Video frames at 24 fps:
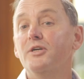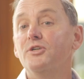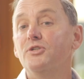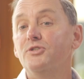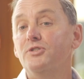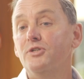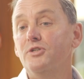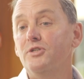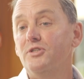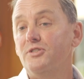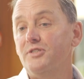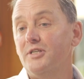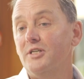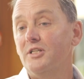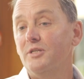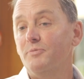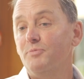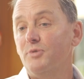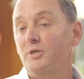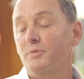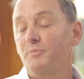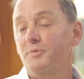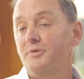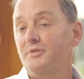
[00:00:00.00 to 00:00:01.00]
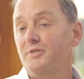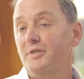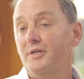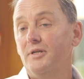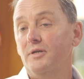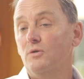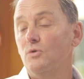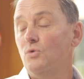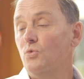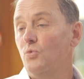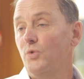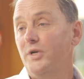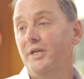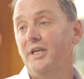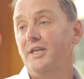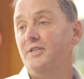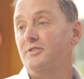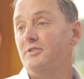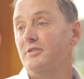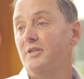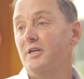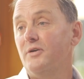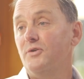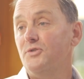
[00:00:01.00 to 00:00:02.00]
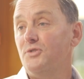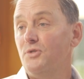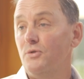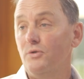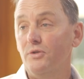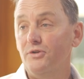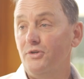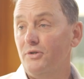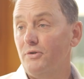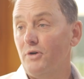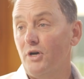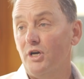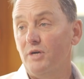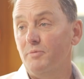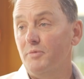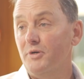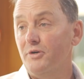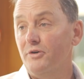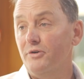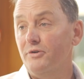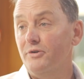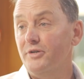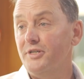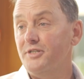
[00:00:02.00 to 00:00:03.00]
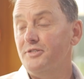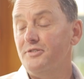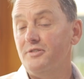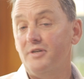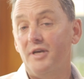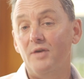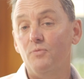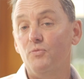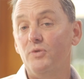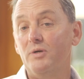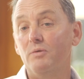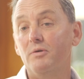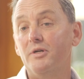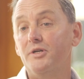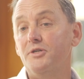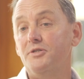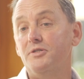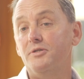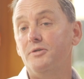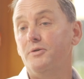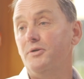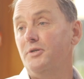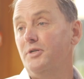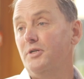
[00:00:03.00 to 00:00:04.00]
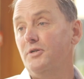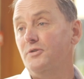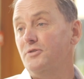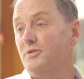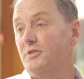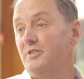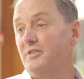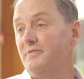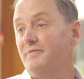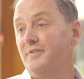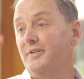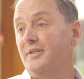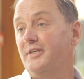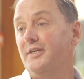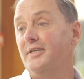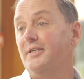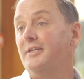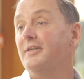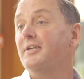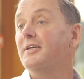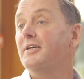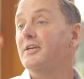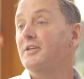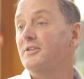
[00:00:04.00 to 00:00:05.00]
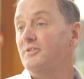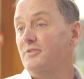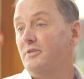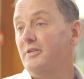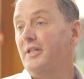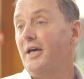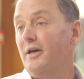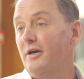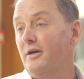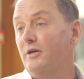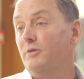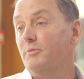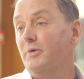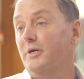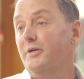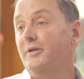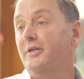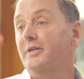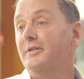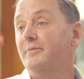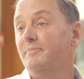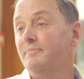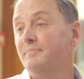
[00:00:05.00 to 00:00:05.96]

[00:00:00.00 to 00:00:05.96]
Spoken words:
should you sell the property, all we need to know is who the new homeowner is, and we will issue a new certificate to that homeowner.